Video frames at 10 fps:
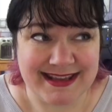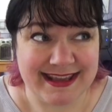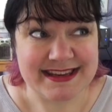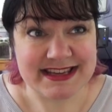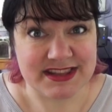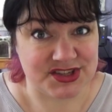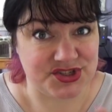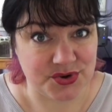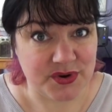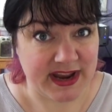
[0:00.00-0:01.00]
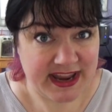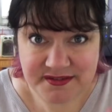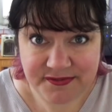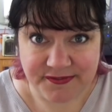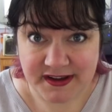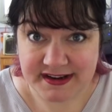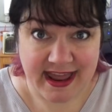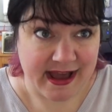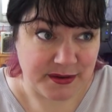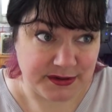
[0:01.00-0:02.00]
it can take the joy and fun
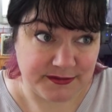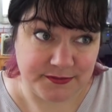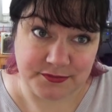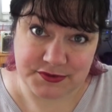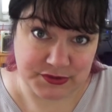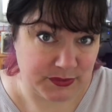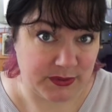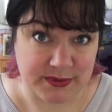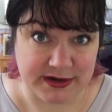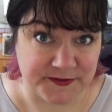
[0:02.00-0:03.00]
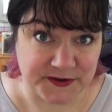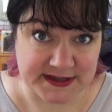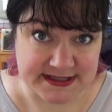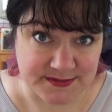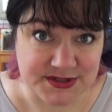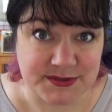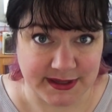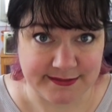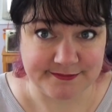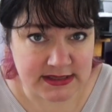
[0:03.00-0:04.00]
out of doing whatever it is I'm
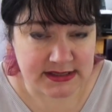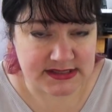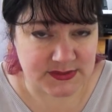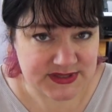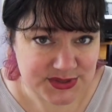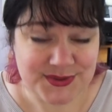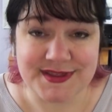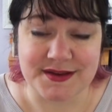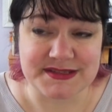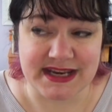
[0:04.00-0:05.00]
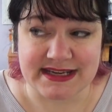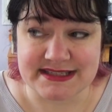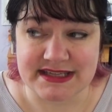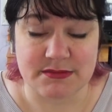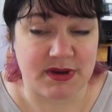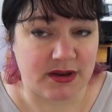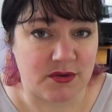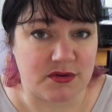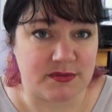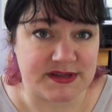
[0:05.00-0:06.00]
doing. So in 2018, my
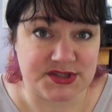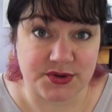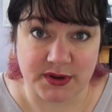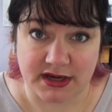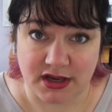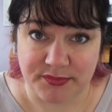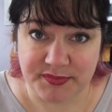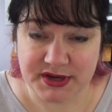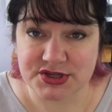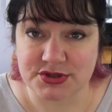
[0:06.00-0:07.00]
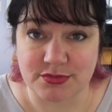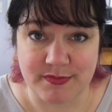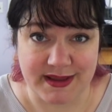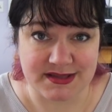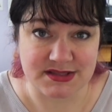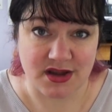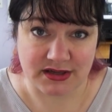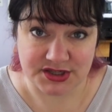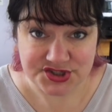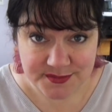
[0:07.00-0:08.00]
goal was to create a picture based
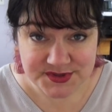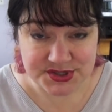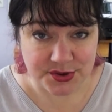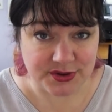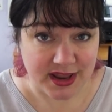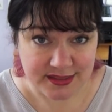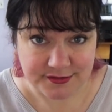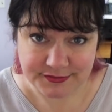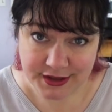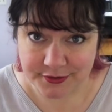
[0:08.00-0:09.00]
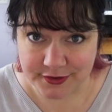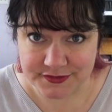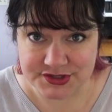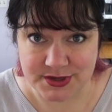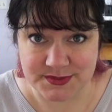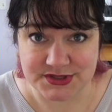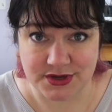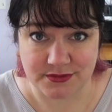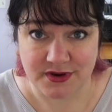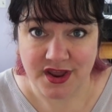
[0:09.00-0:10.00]
on a gemstone and the flower of the
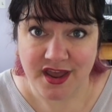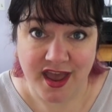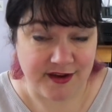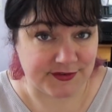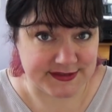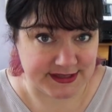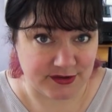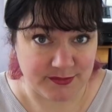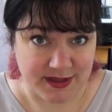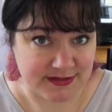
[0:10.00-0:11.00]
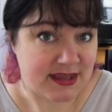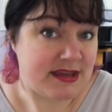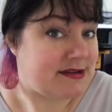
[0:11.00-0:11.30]
gemstone every single month.